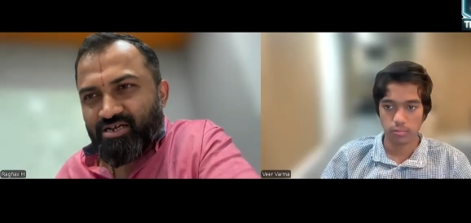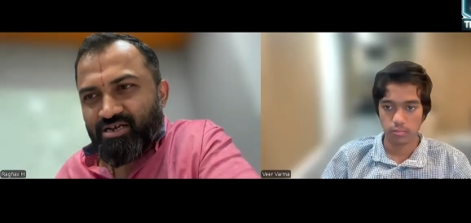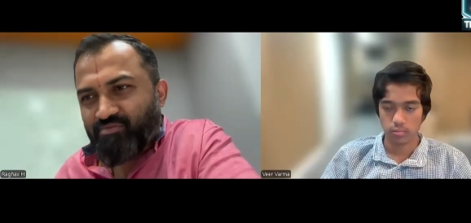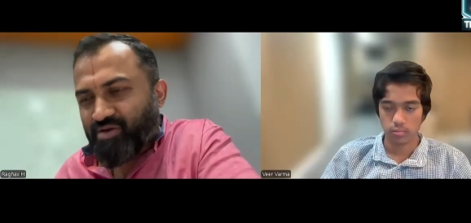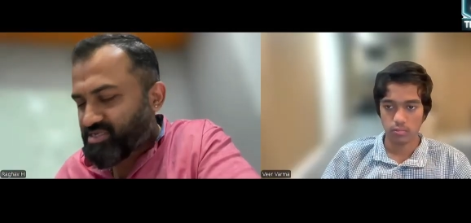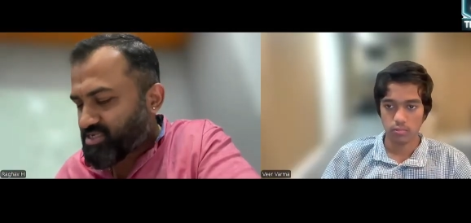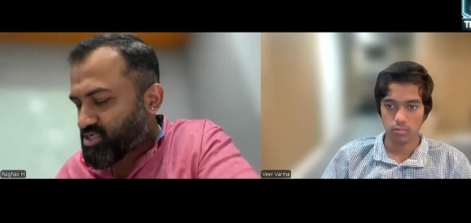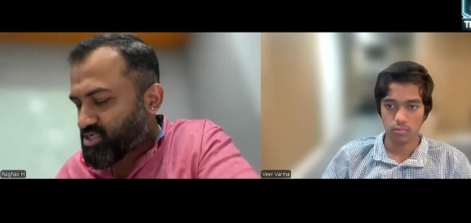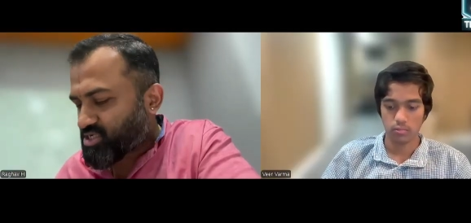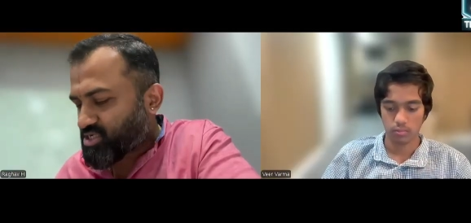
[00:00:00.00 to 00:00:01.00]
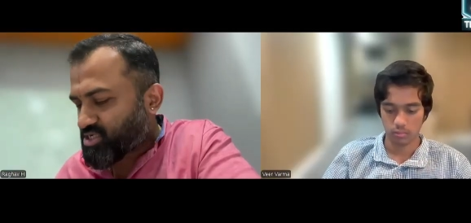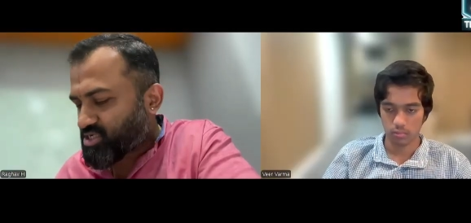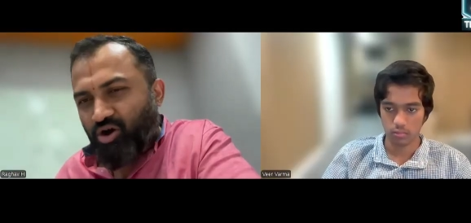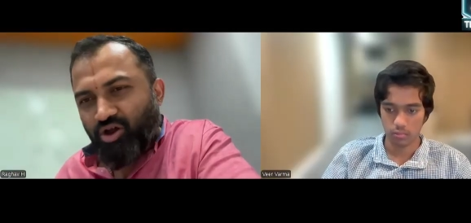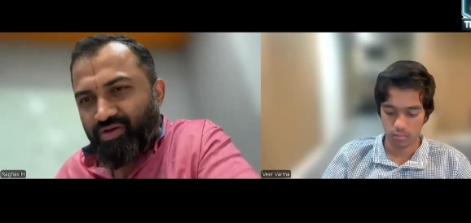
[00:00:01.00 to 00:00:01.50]
Speaker 1: But this is what uh,
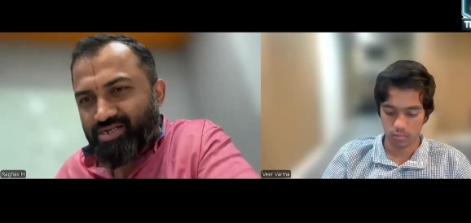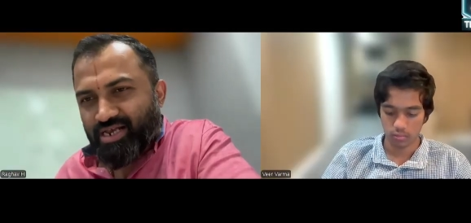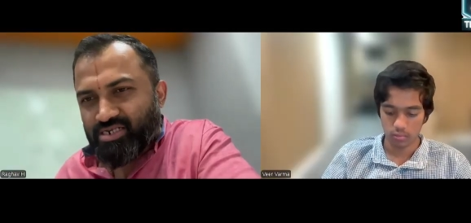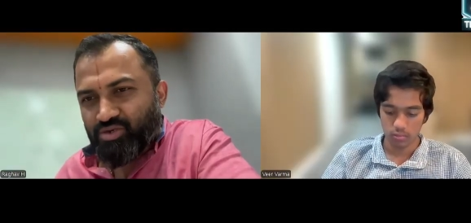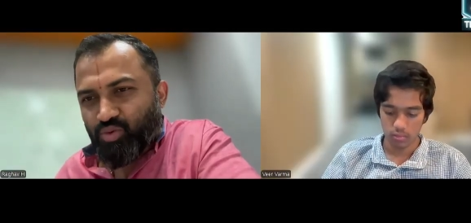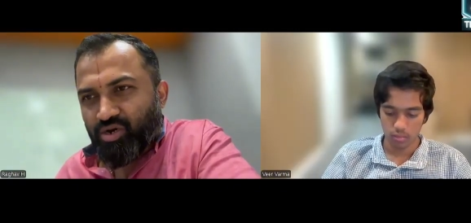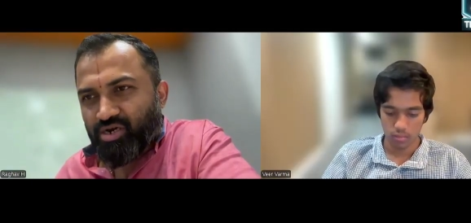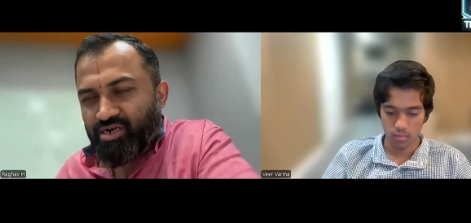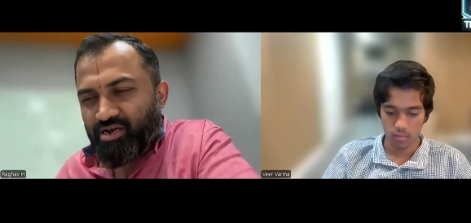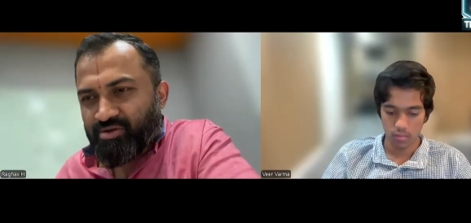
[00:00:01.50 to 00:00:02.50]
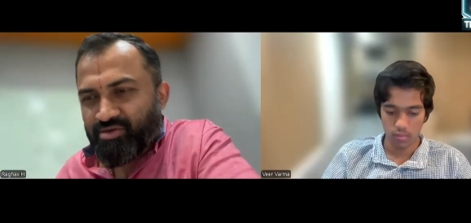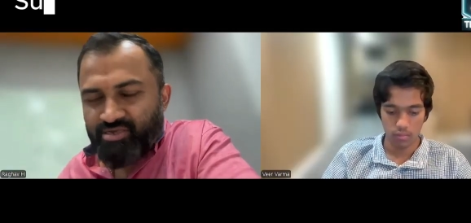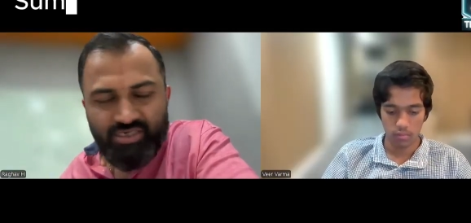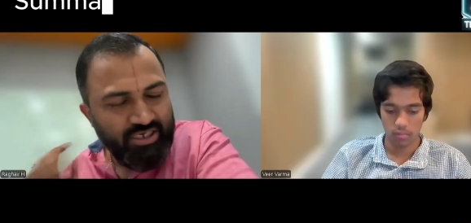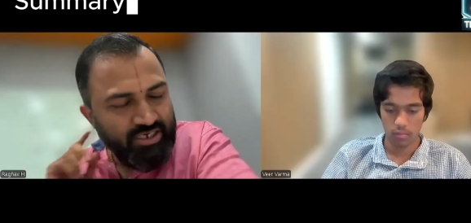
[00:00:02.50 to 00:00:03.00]
always has worked. I mean,
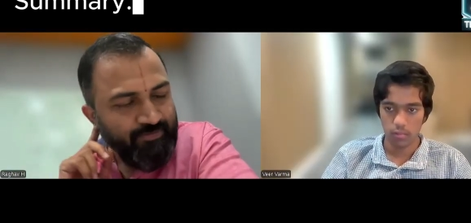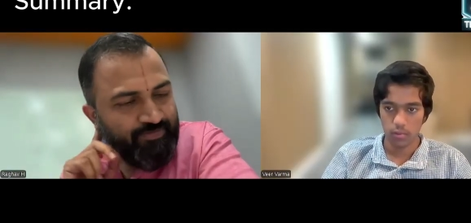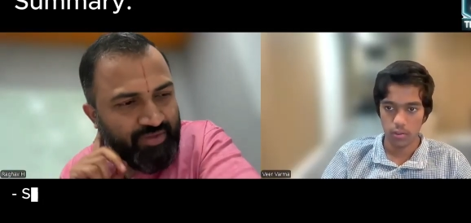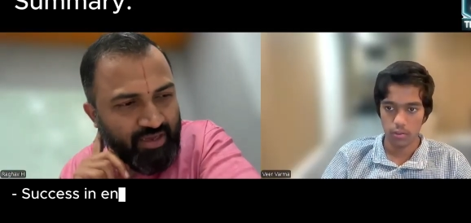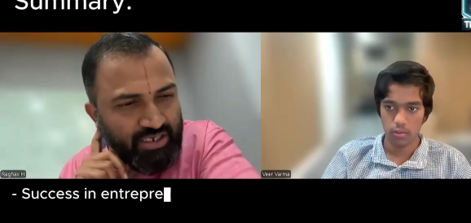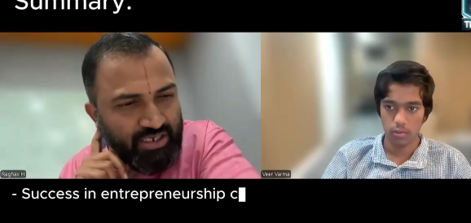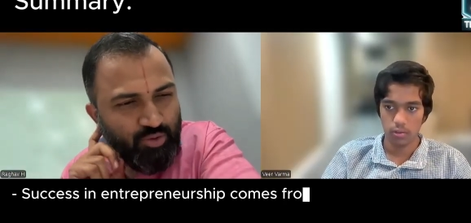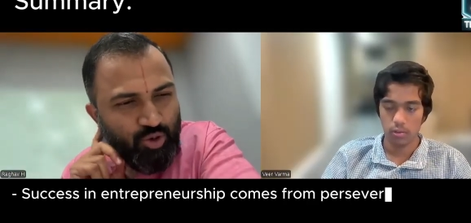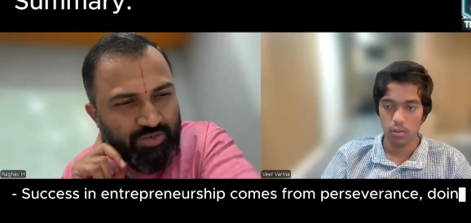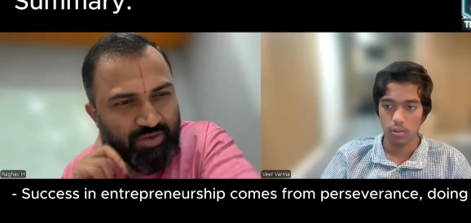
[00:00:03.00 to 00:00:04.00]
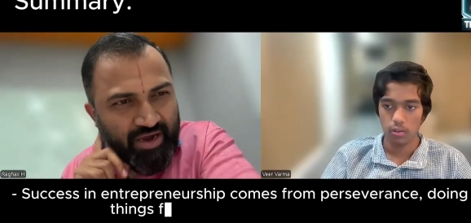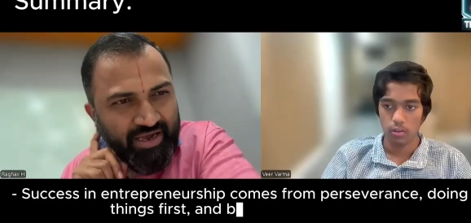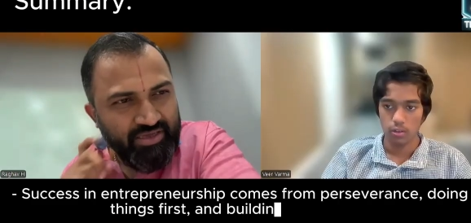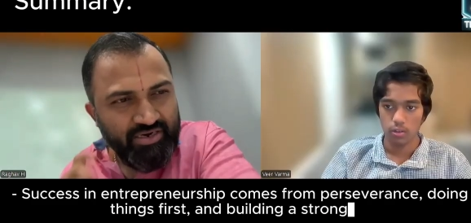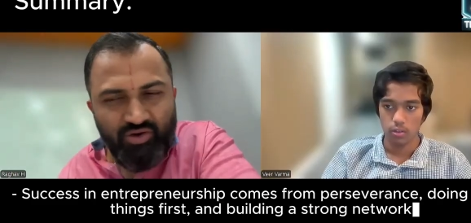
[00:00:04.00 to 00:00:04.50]
this is Zeebu is my
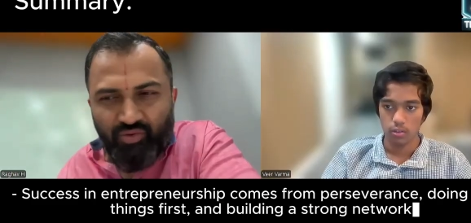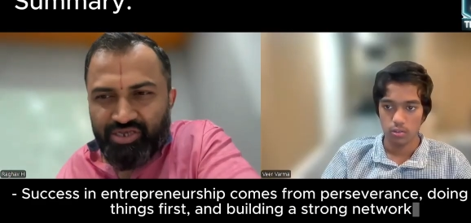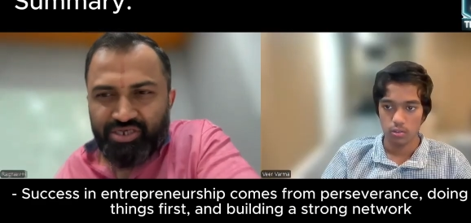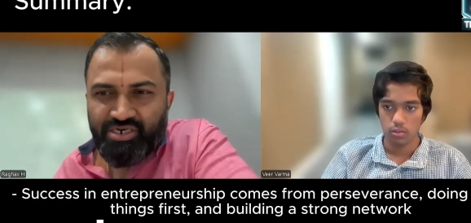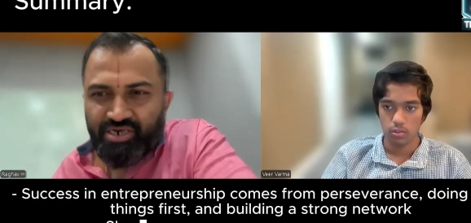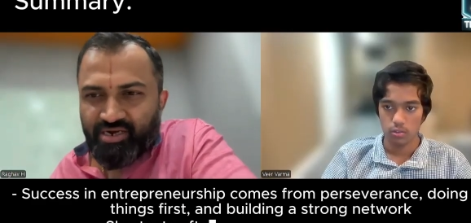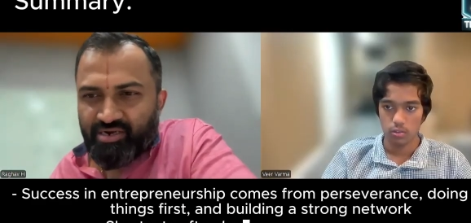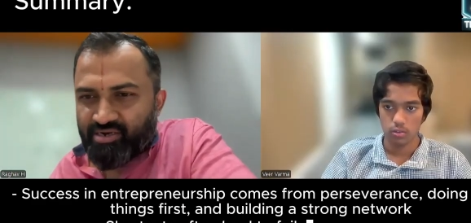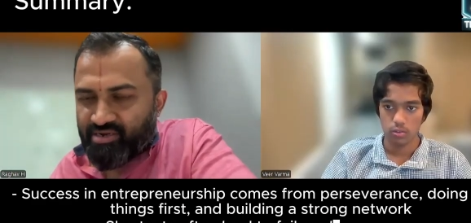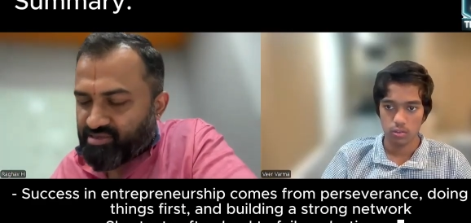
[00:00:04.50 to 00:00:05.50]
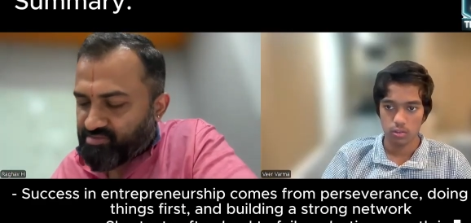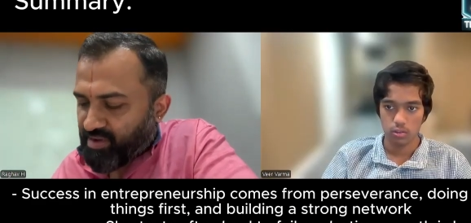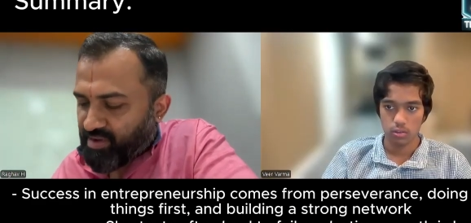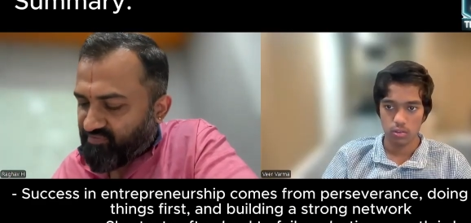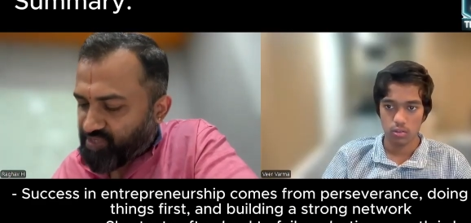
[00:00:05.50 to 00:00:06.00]
third venture, and uh,
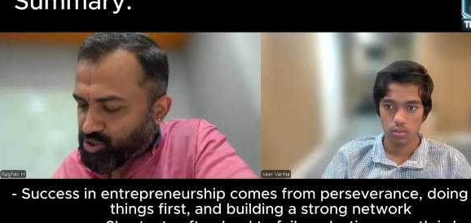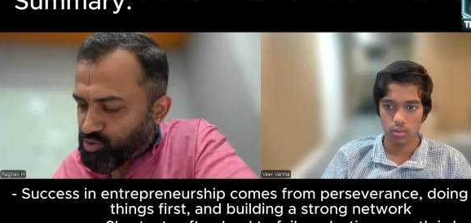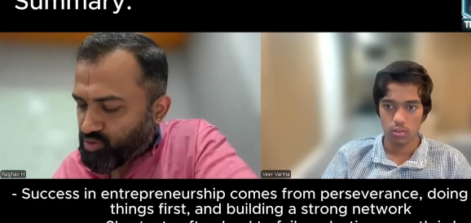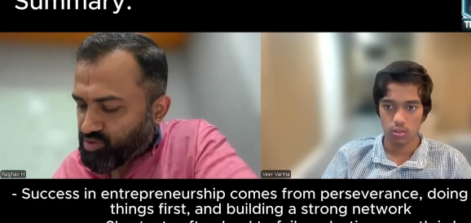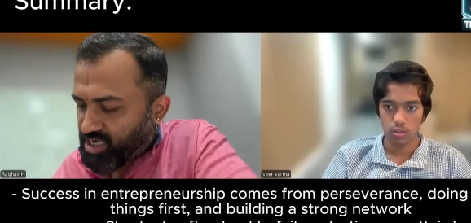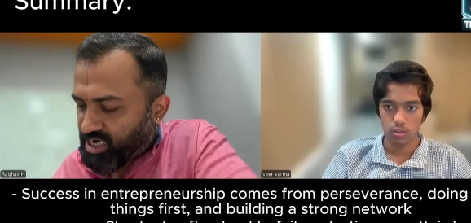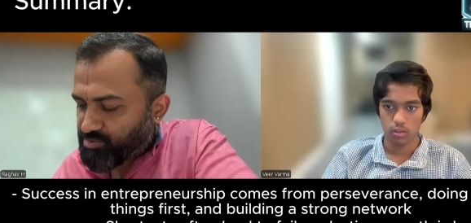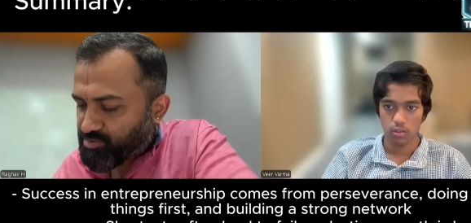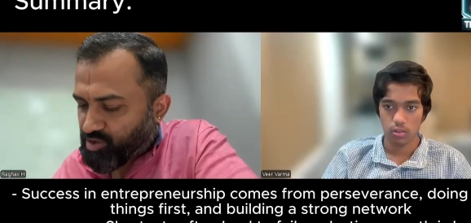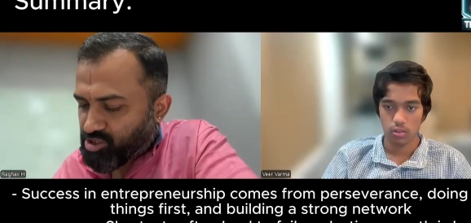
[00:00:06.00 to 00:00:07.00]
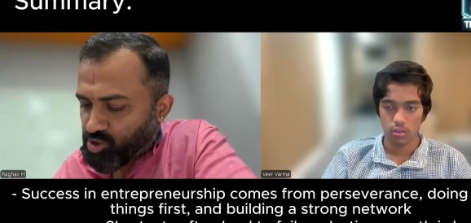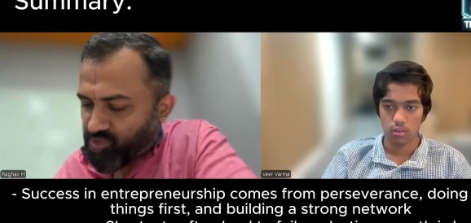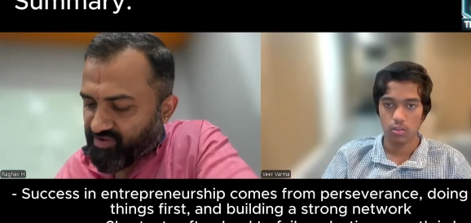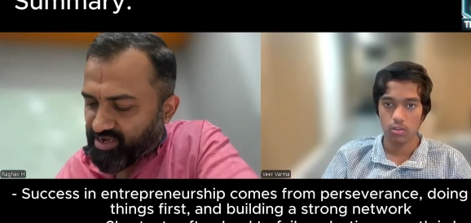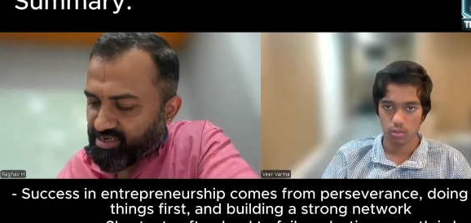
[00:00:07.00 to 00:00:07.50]
my first two startups were also
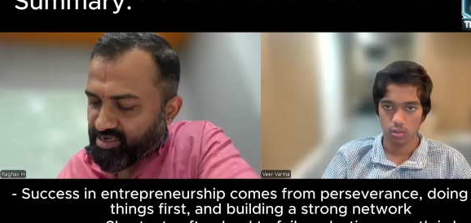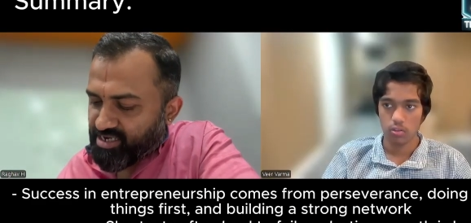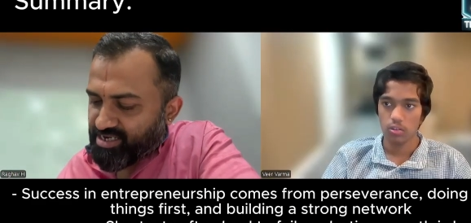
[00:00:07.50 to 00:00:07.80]
very